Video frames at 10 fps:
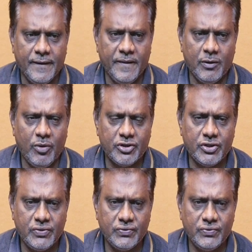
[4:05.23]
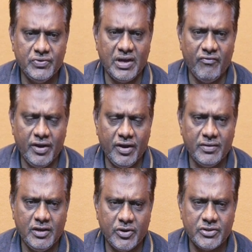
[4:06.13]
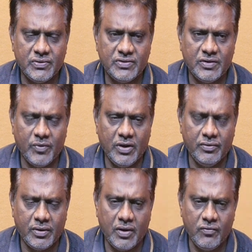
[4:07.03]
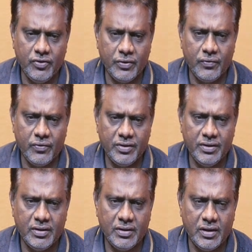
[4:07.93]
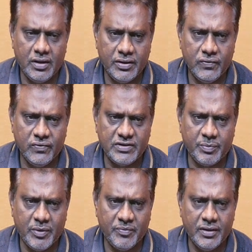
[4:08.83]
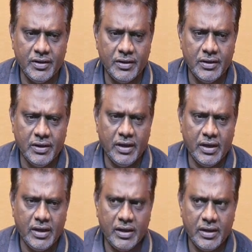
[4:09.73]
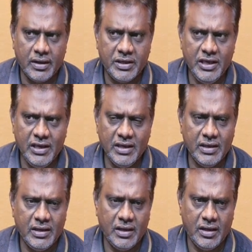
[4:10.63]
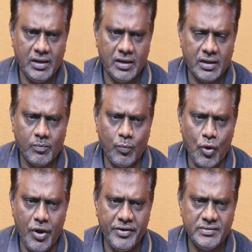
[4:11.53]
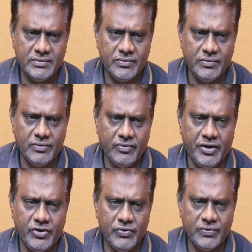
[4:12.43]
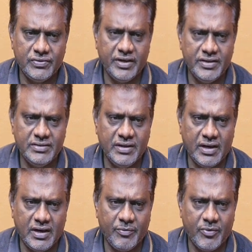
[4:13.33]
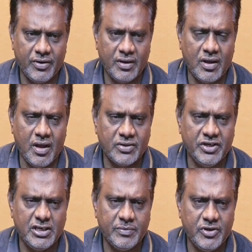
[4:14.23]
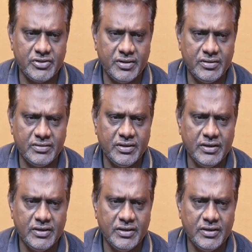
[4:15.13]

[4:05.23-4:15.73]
There must and should be aware, there must and some now we are going to the give some of the key points we are introduced, that is the under coming to the cost estimations,